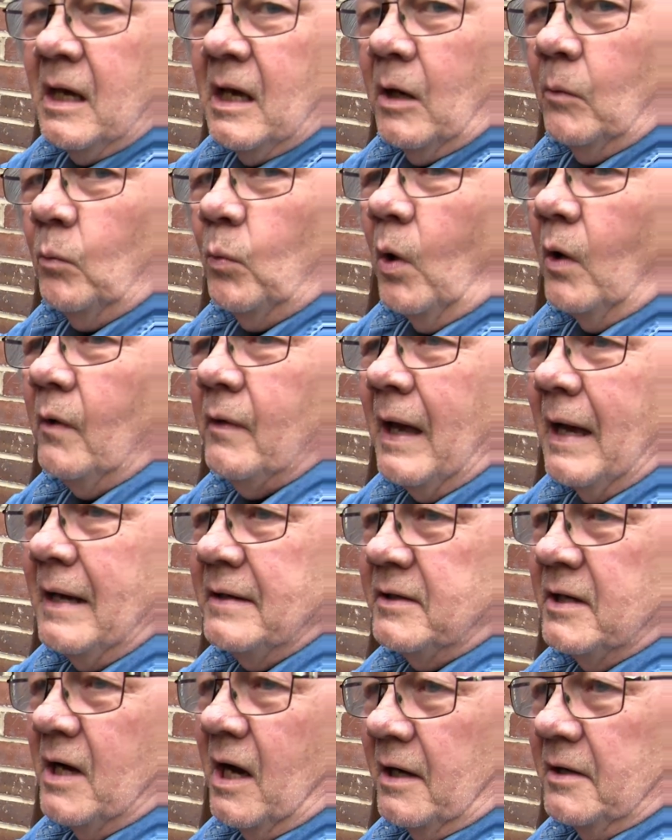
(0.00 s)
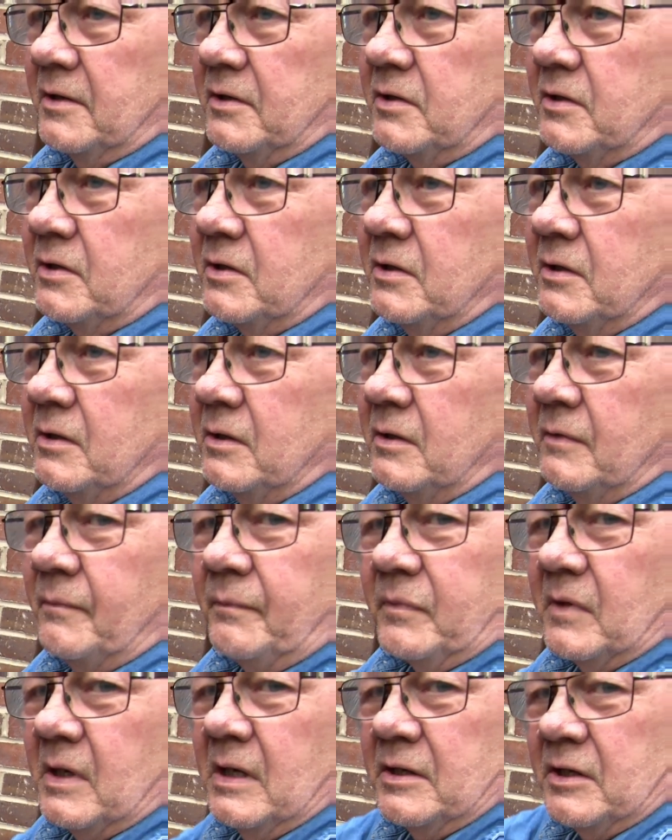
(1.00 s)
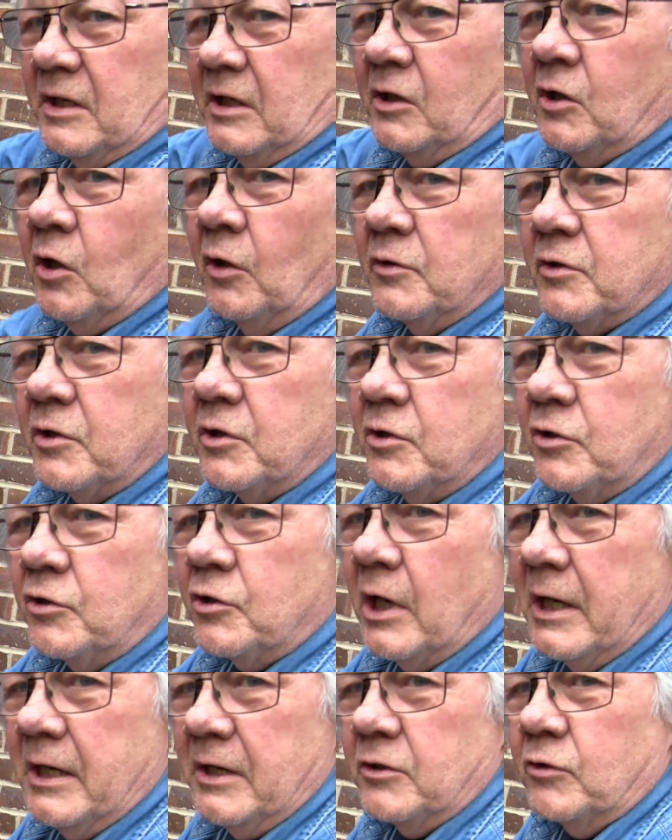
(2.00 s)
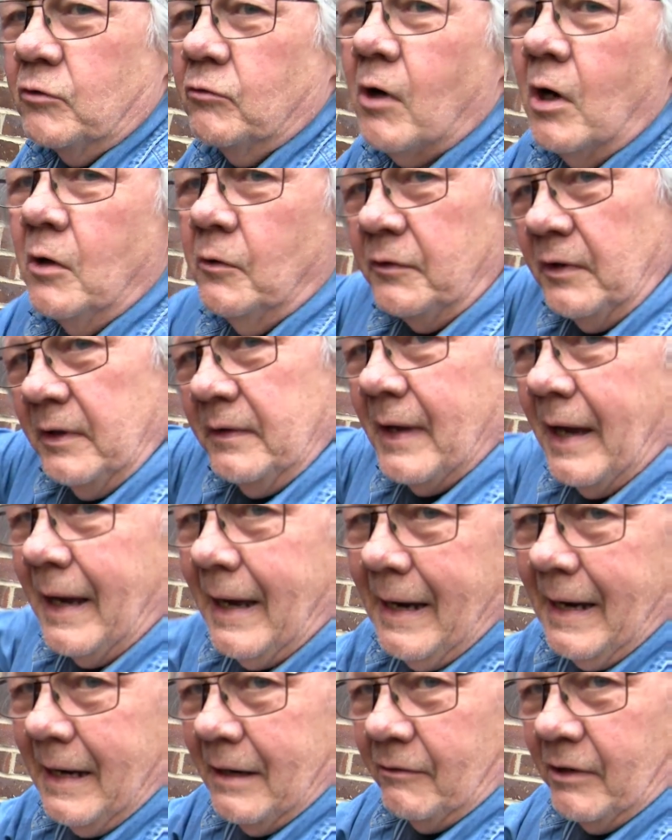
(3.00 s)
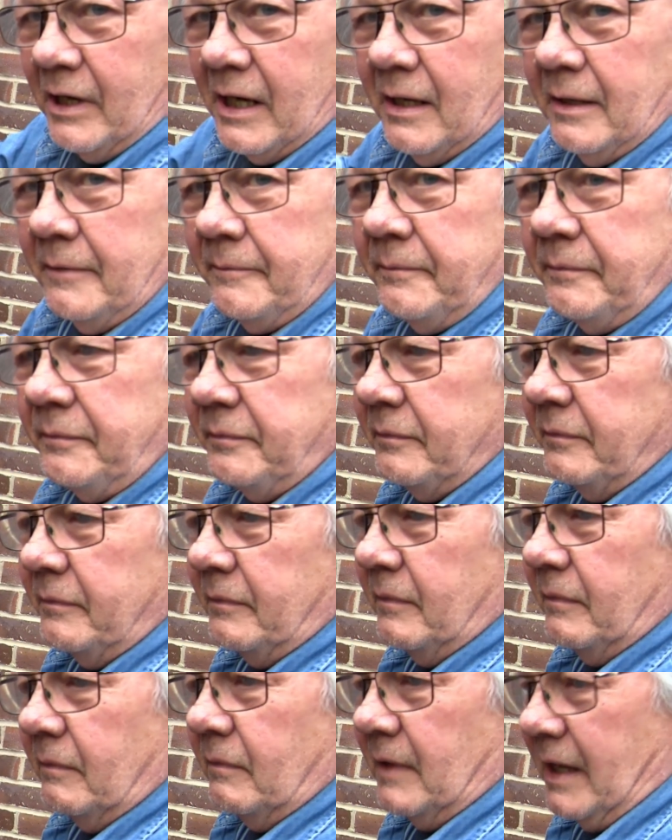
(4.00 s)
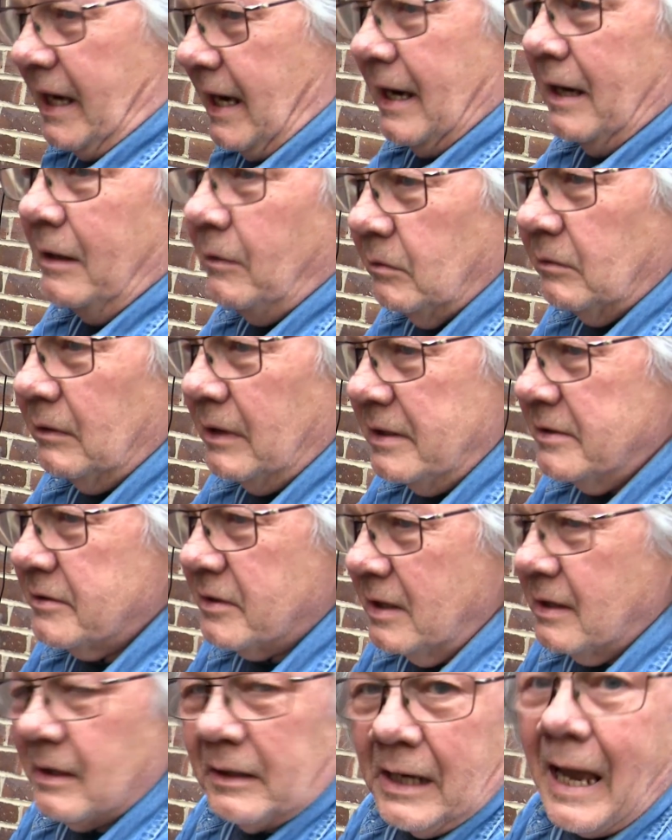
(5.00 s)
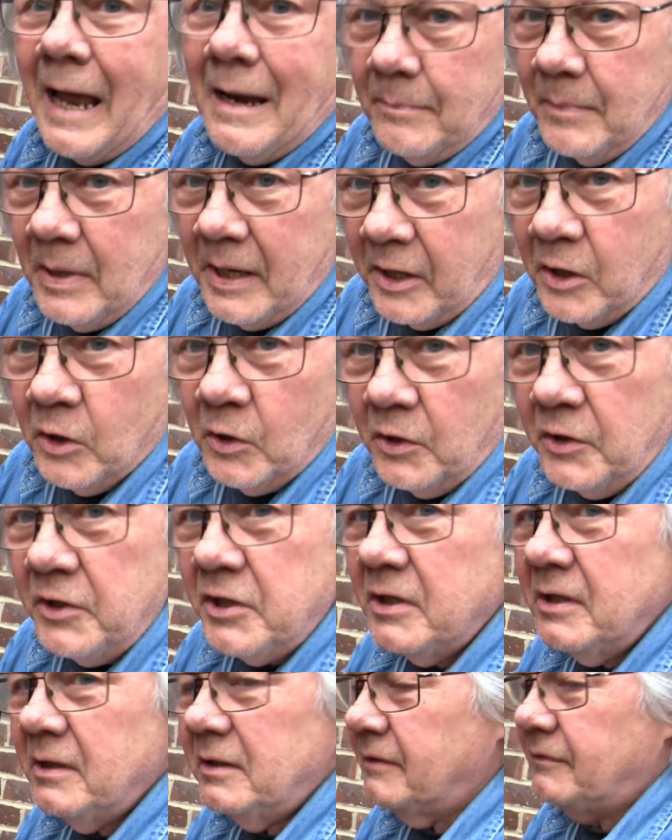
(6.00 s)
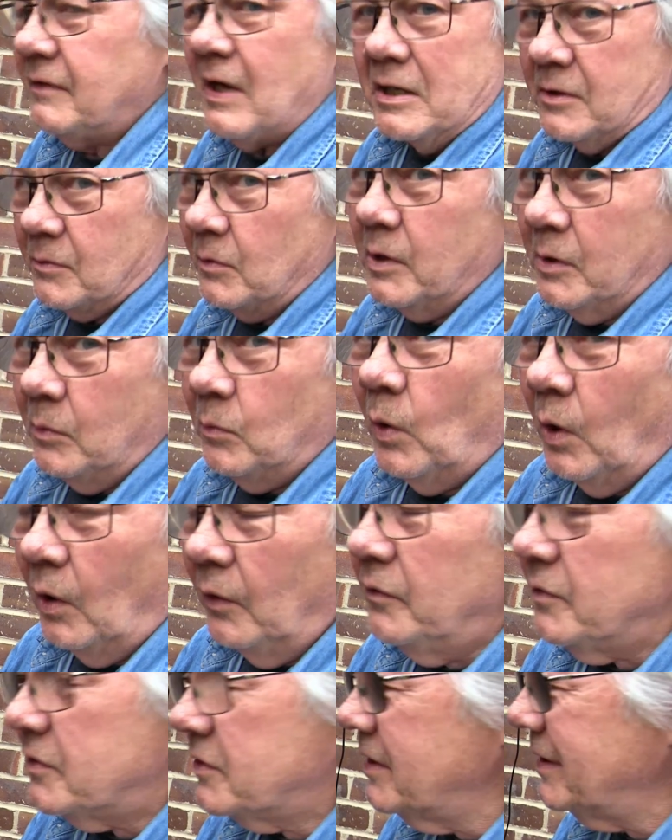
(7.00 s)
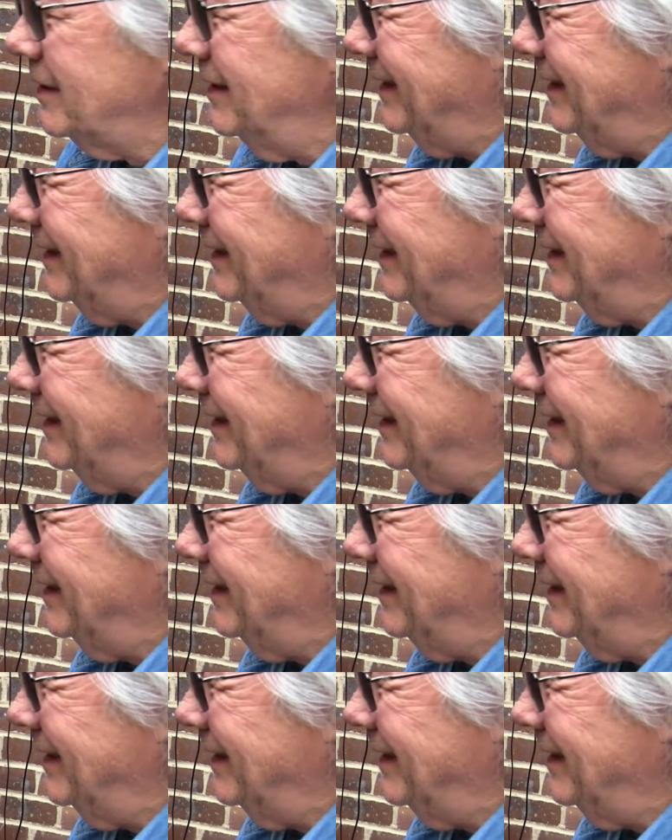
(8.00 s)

And what that does is it concentrates growth in that area. Yeah, well, that can be good if that's what you want.